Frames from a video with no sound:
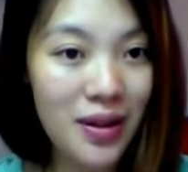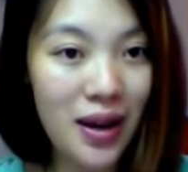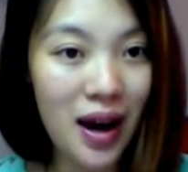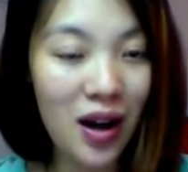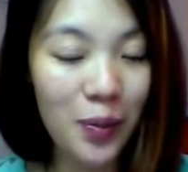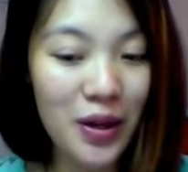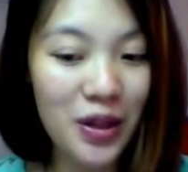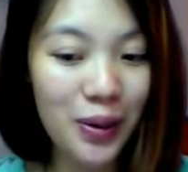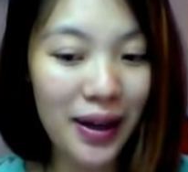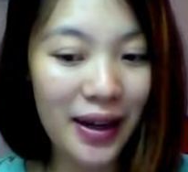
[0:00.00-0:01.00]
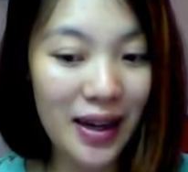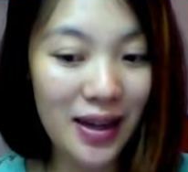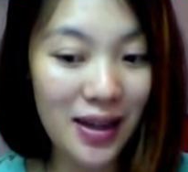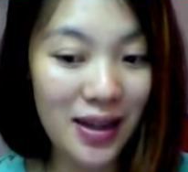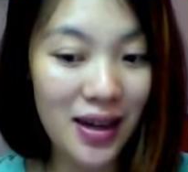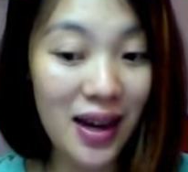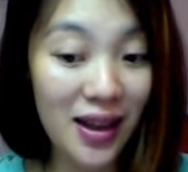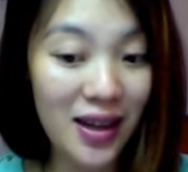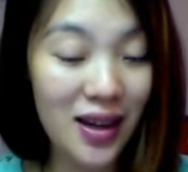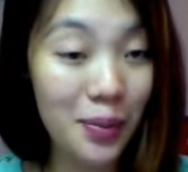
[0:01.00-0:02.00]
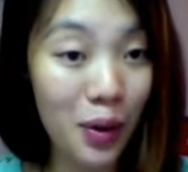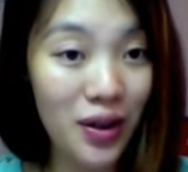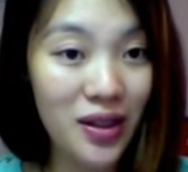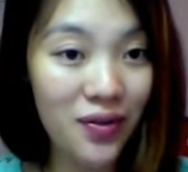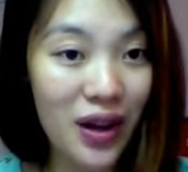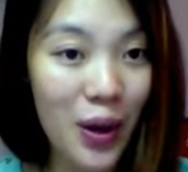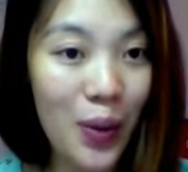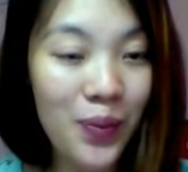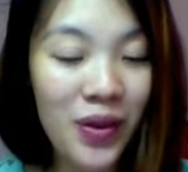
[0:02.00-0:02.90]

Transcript: then I'll be doing another unboxing video.